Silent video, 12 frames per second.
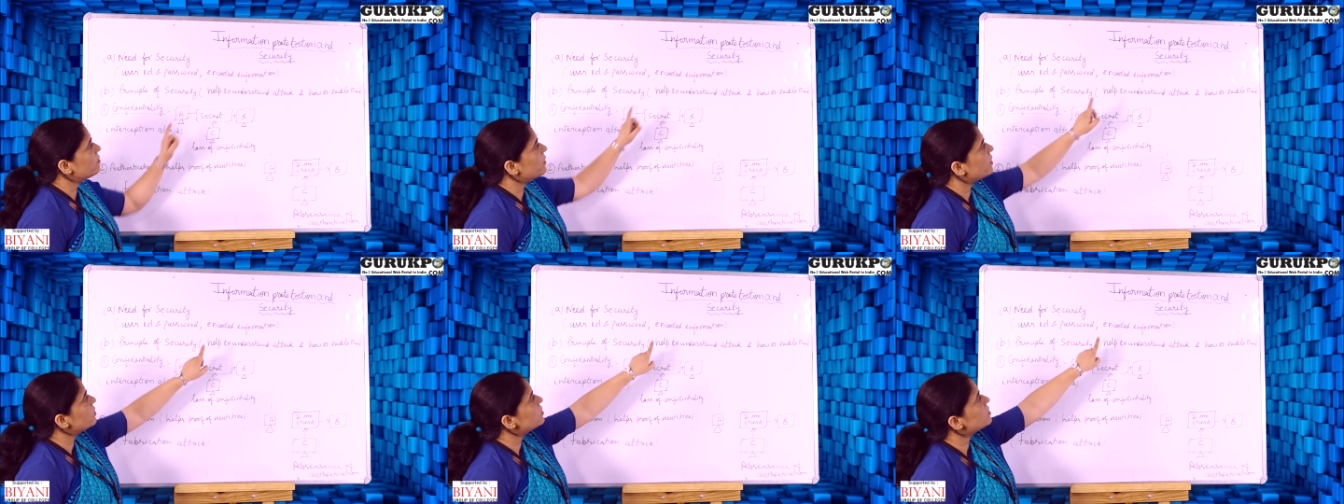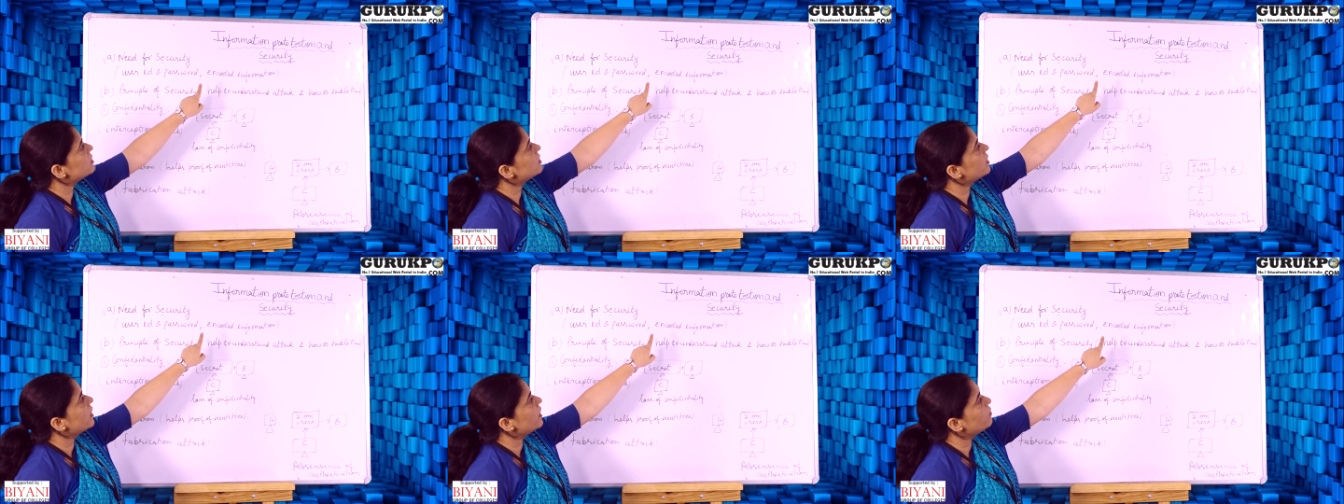about
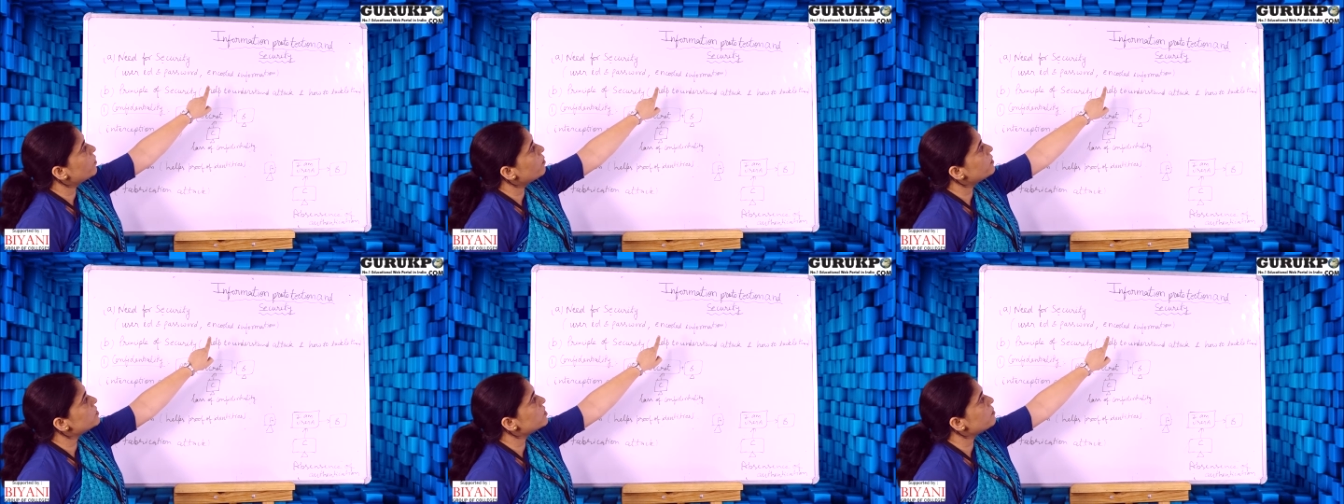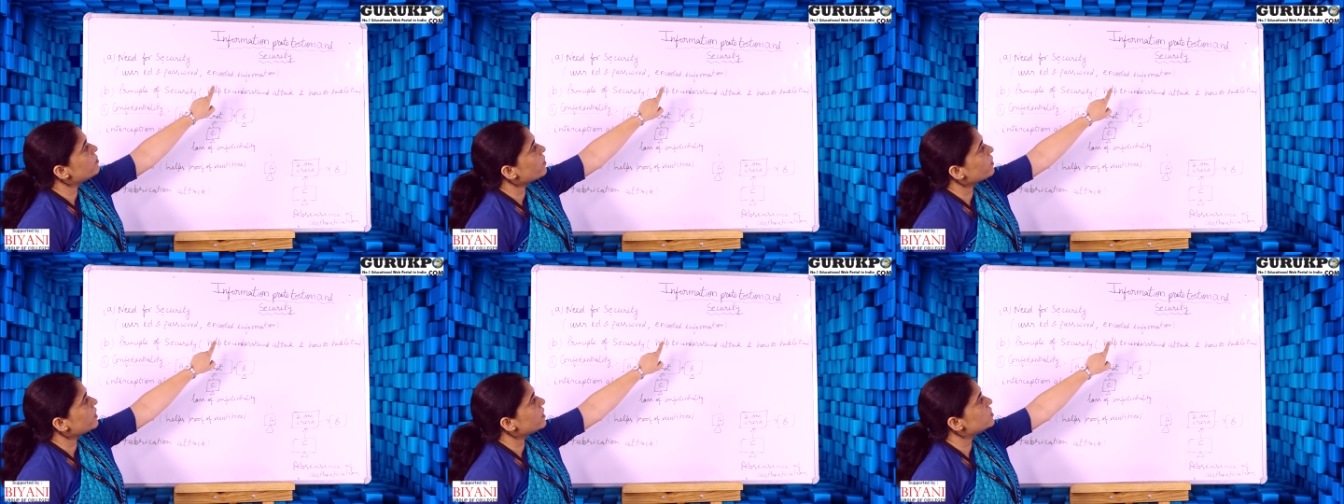the information
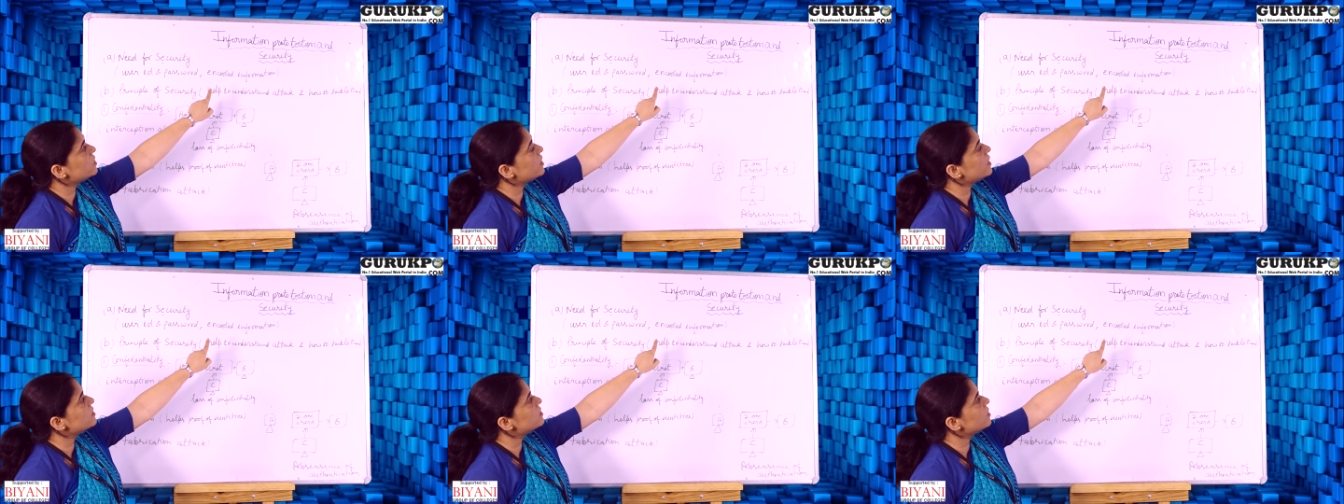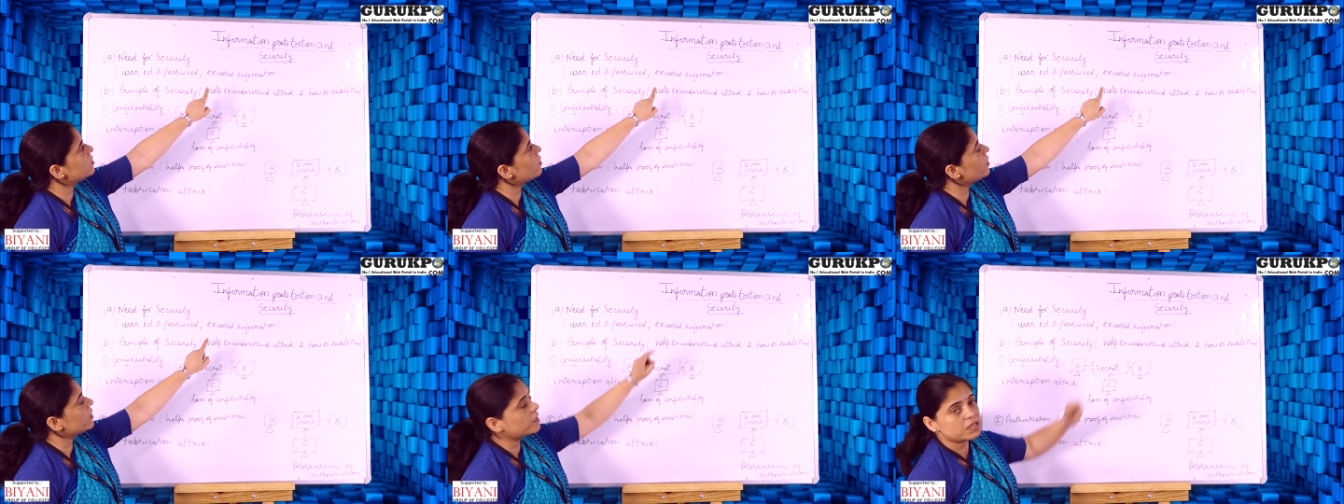protection and
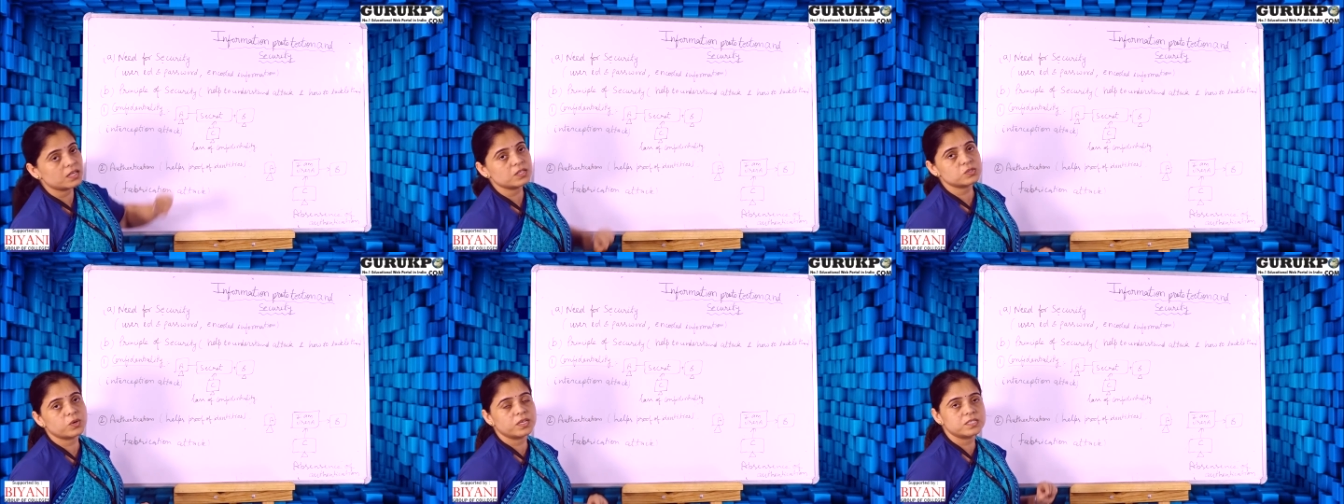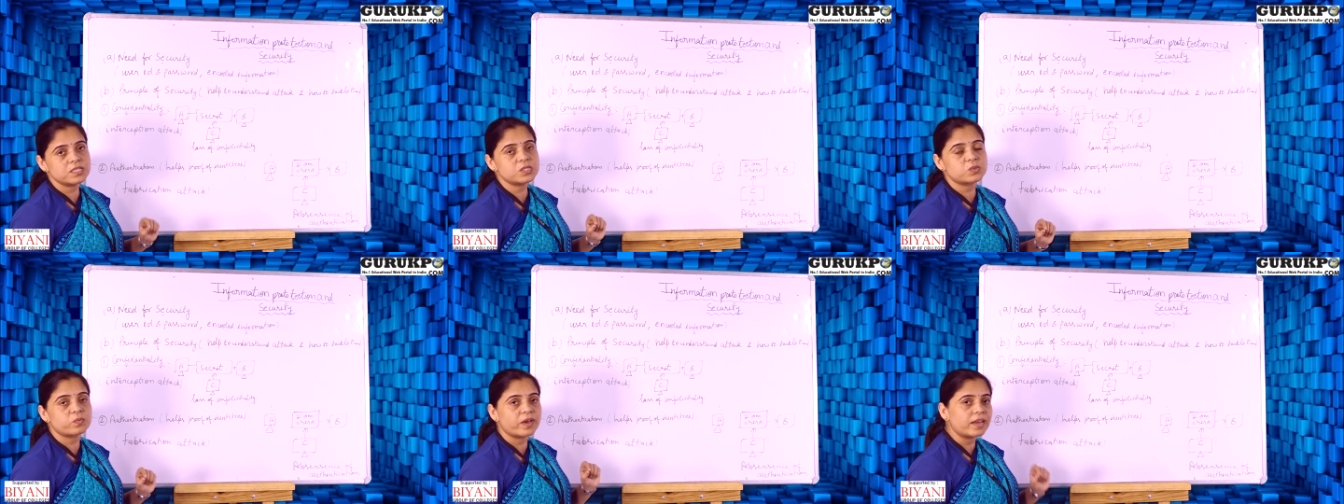security, so it
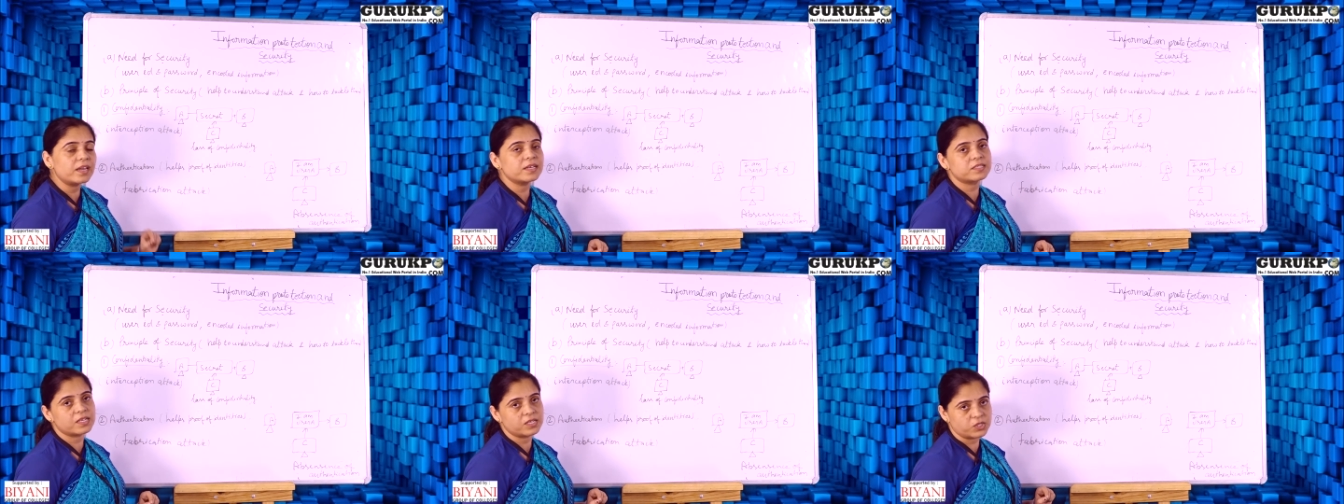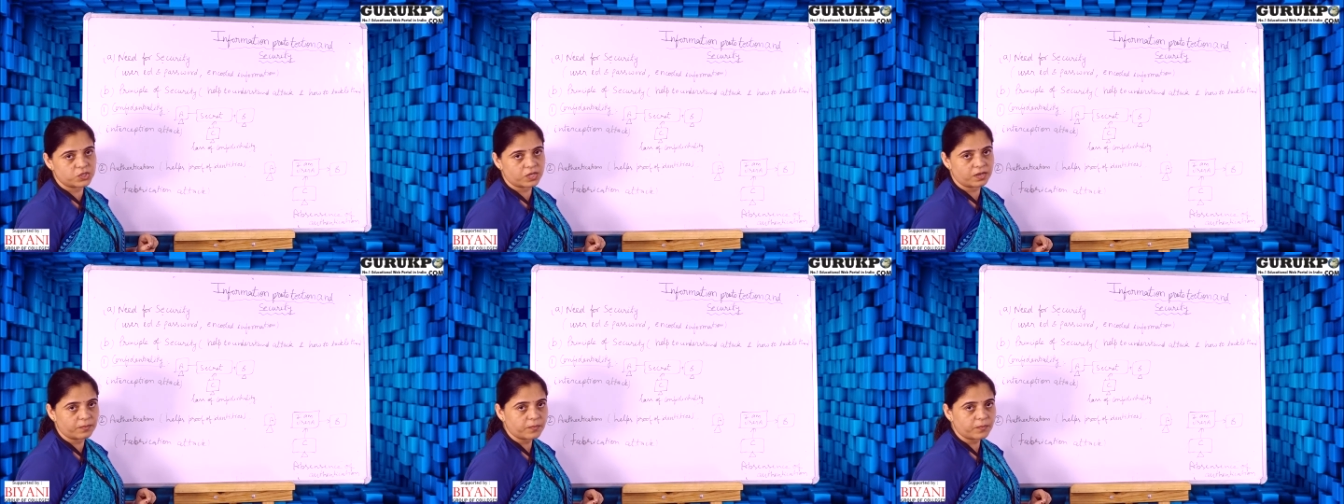is very essential.